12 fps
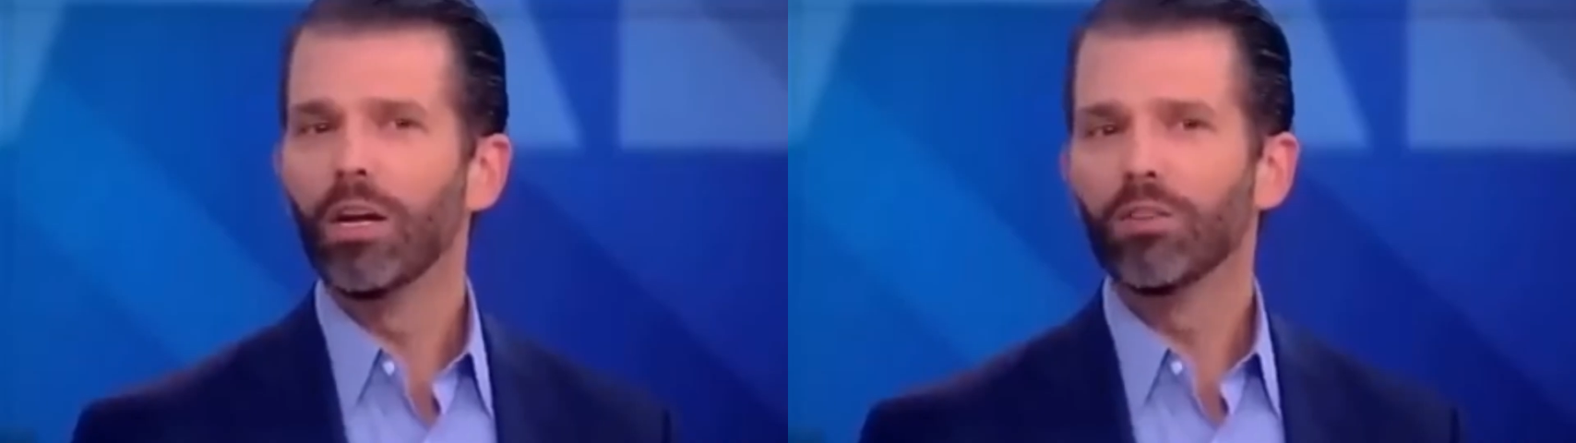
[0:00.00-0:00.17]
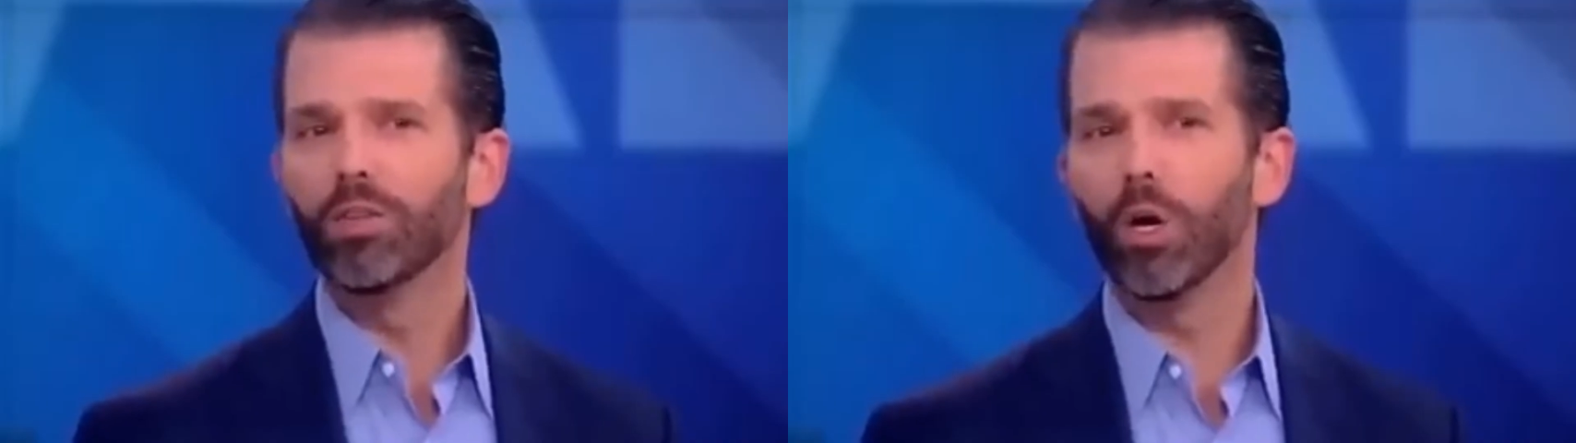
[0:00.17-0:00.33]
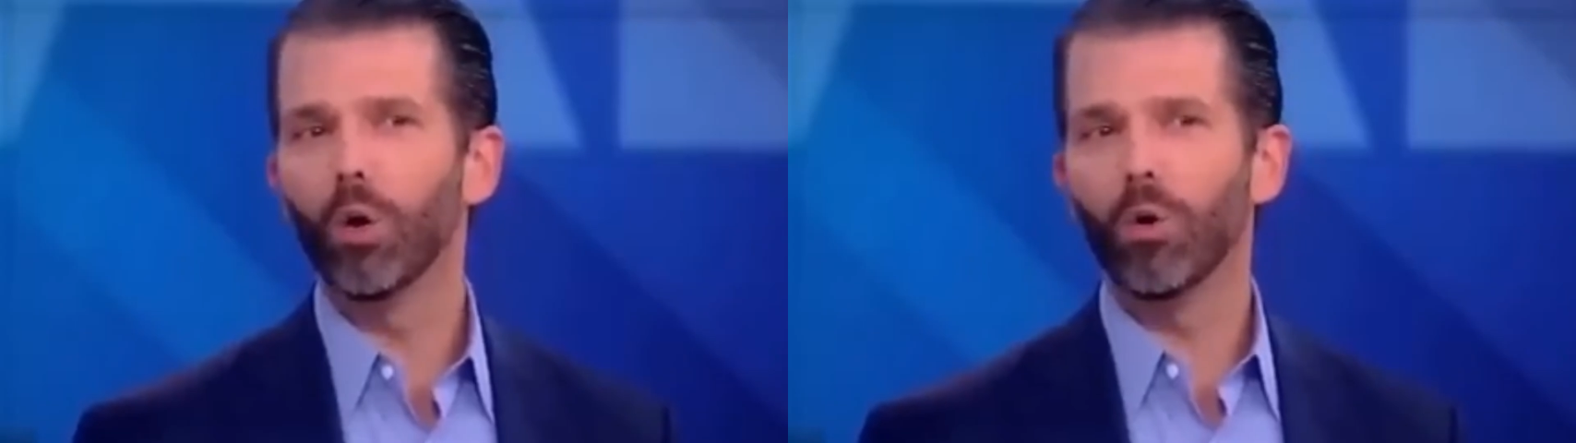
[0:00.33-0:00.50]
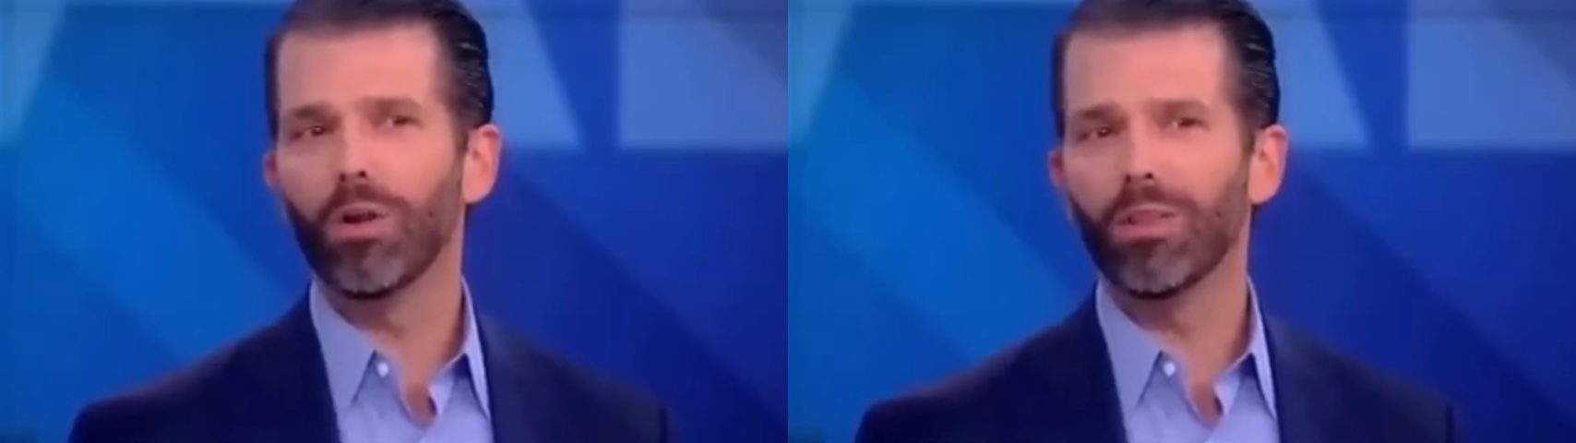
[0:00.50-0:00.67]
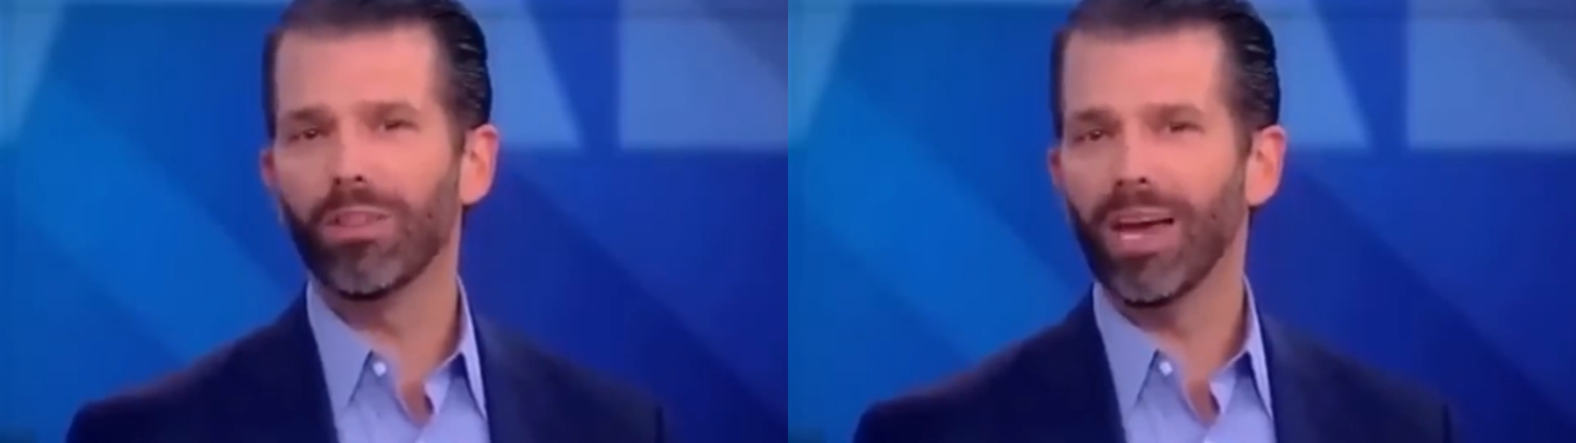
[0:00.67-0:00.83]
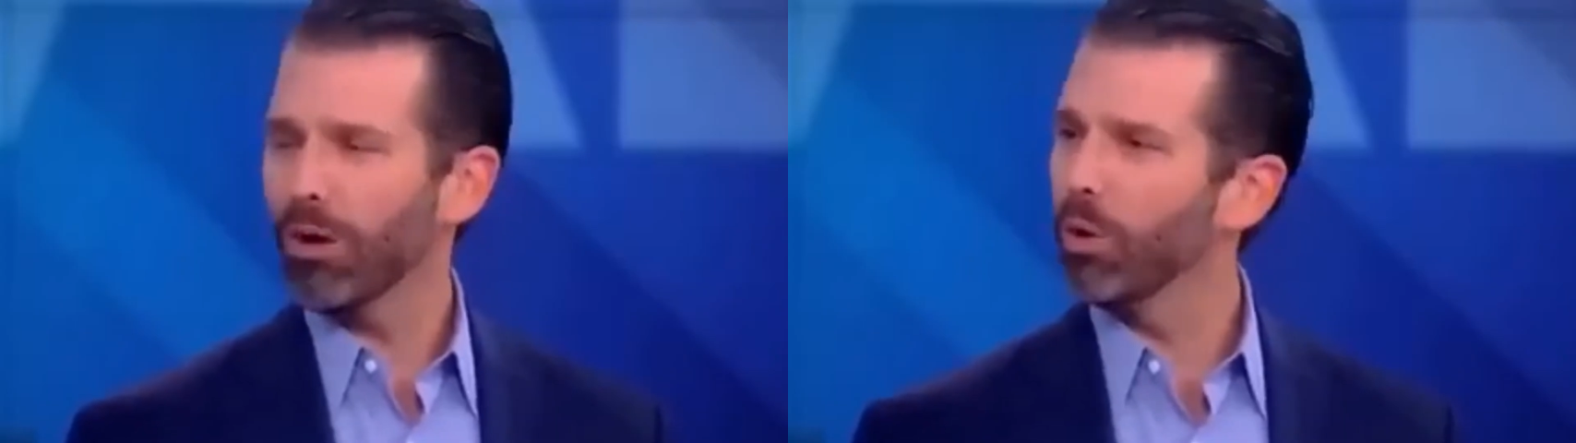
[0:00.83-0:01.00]
it as the
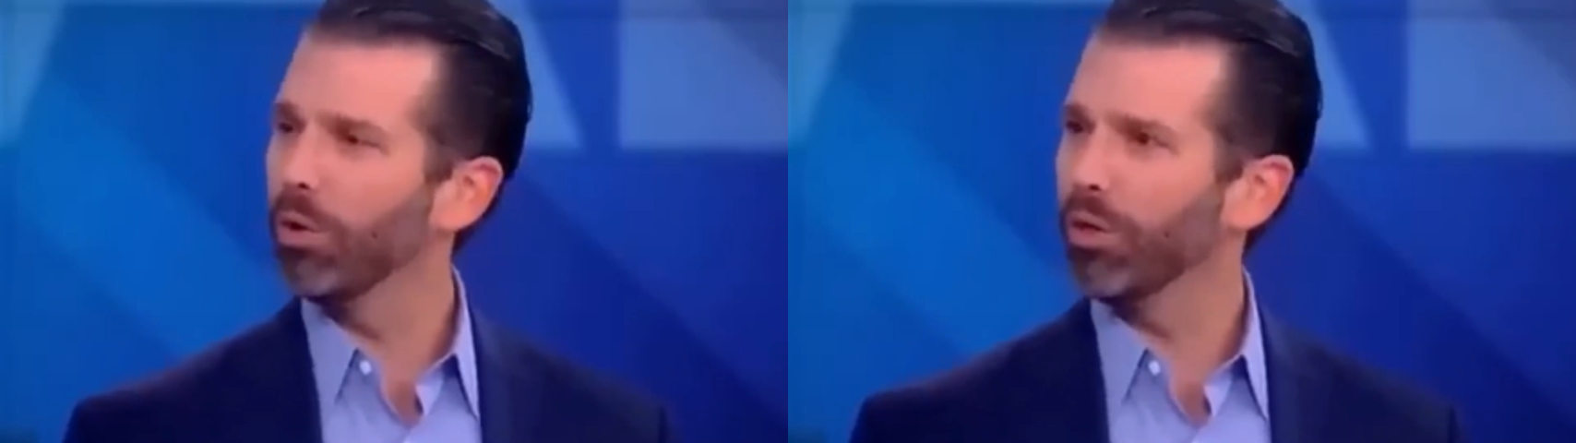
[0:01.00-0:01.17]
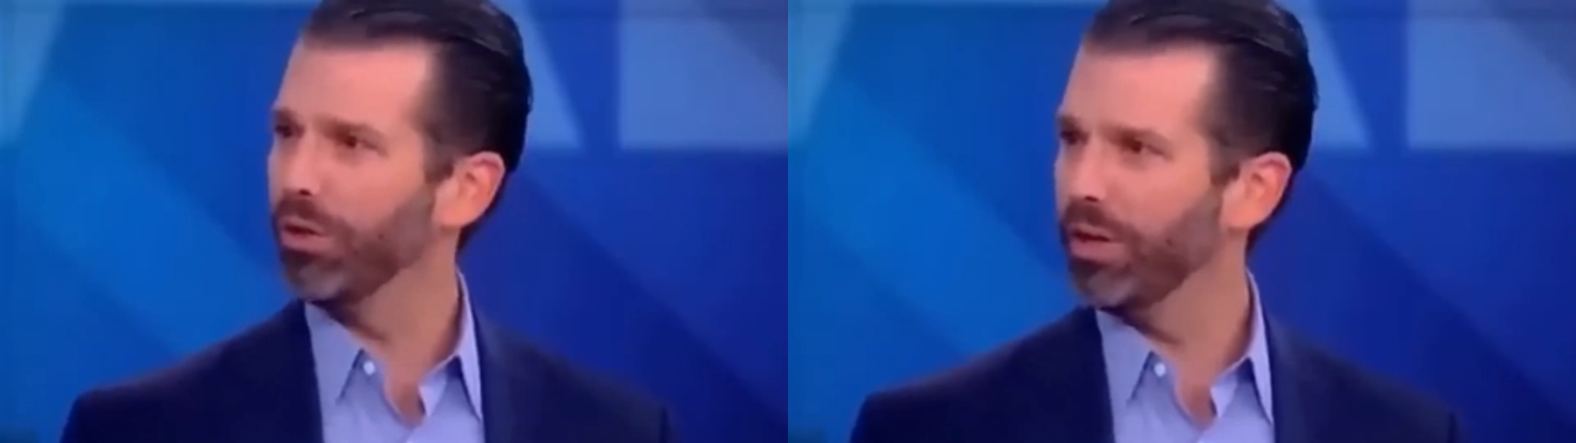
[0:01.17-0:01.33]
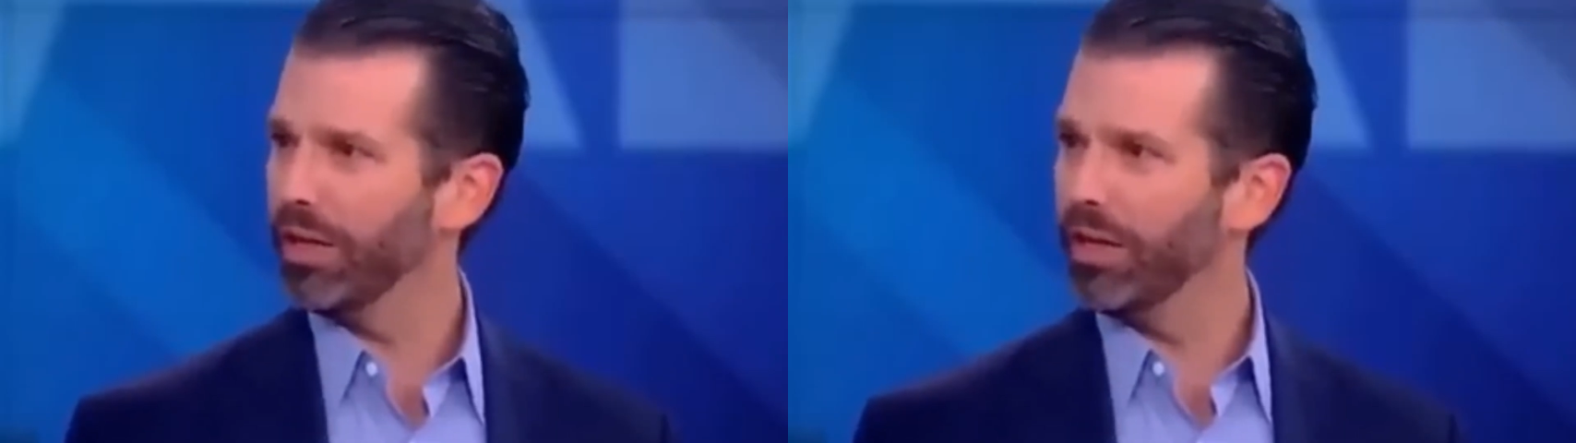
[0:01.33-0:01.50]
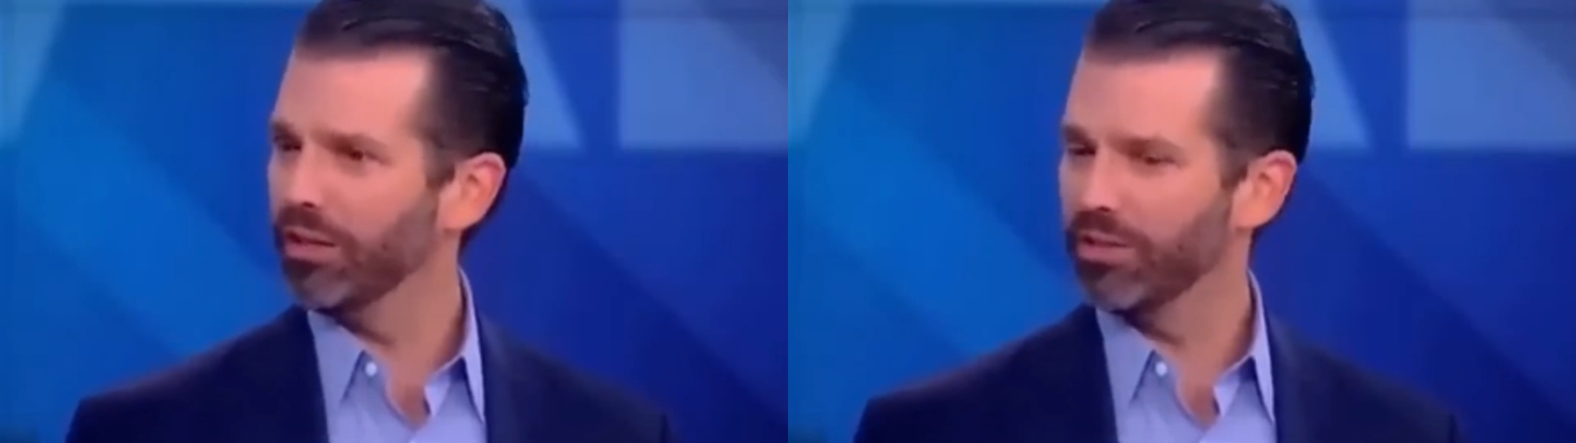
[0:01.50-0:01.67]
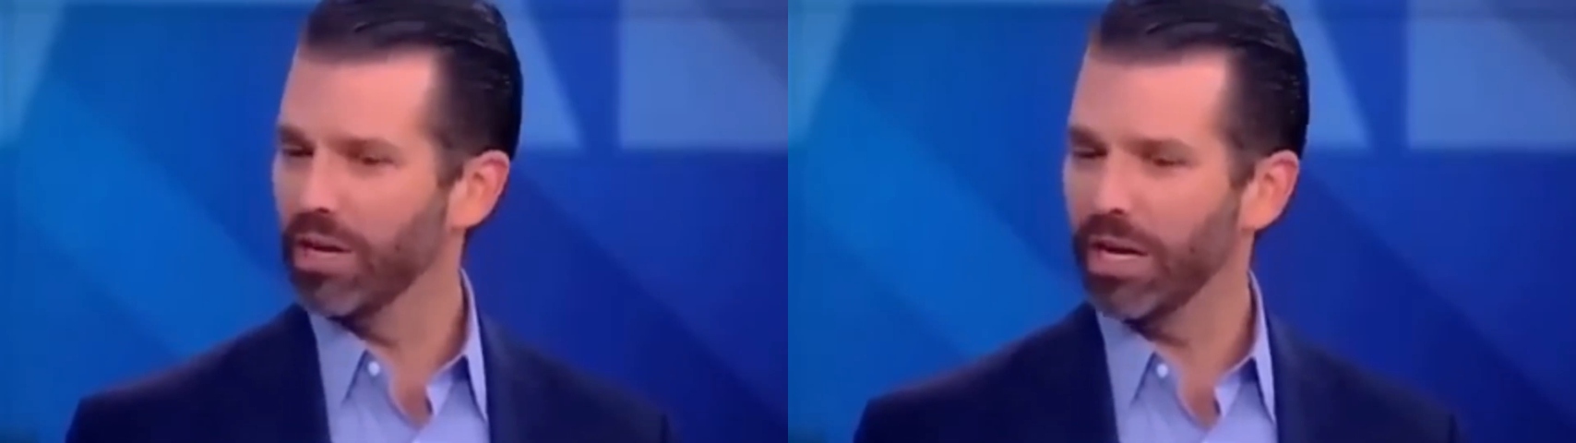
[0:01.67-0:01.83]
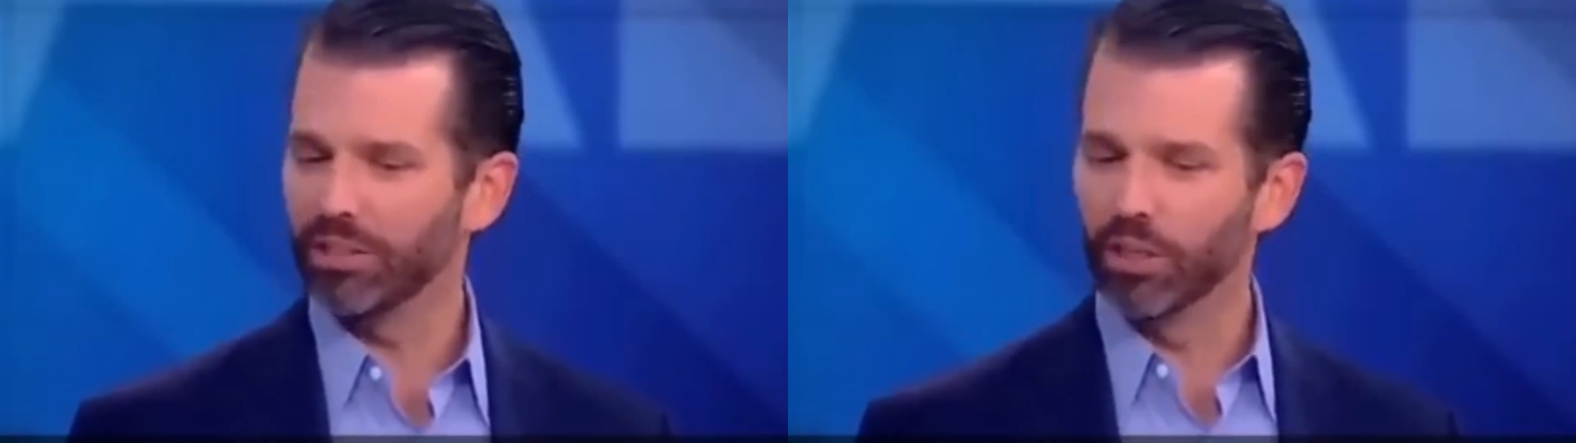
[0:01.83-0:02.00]
beginning of Vanessa
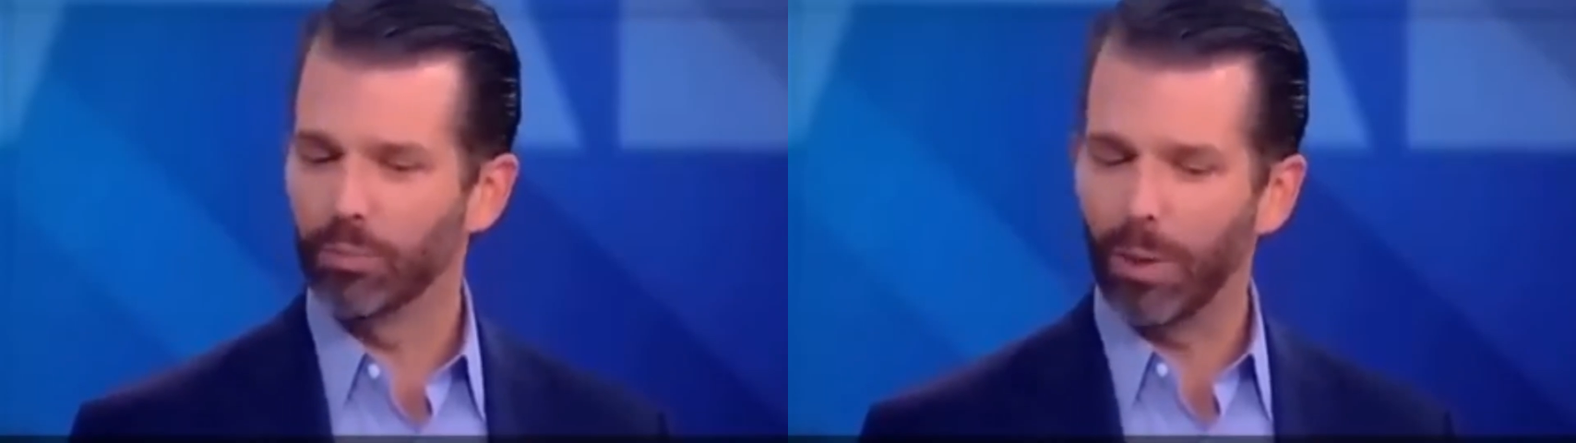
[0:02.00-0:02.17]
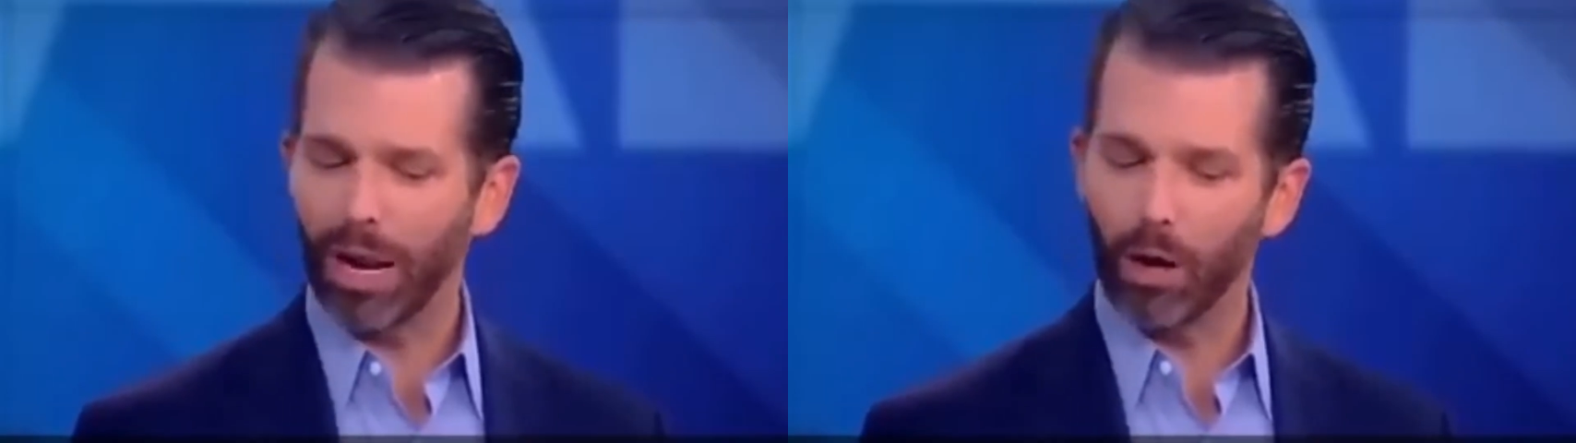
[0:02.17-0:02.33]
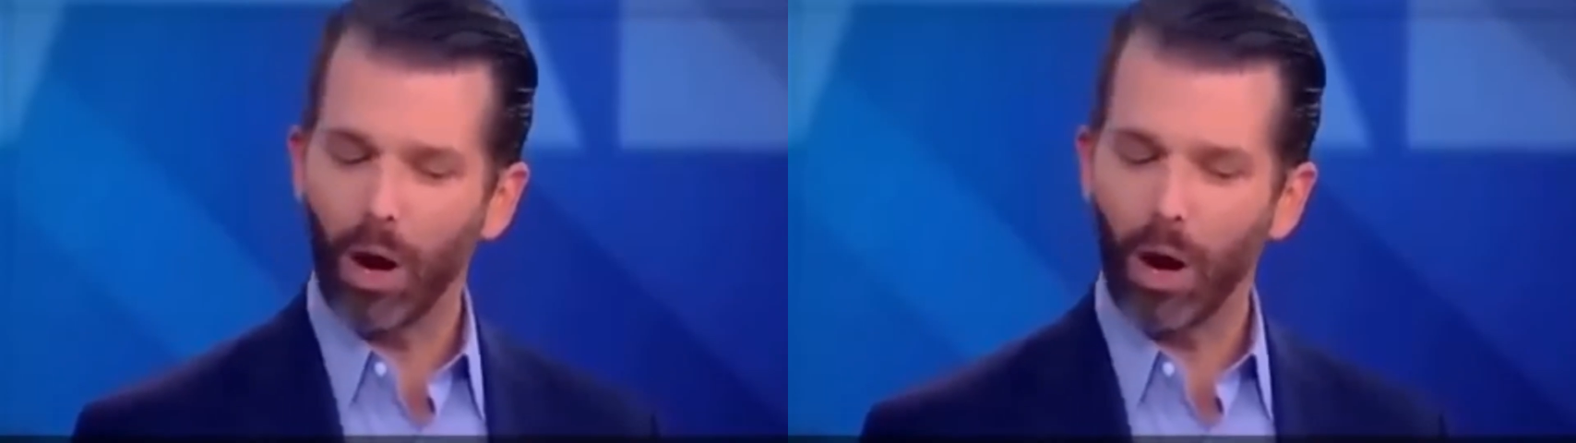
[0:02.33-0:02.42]
stepping back into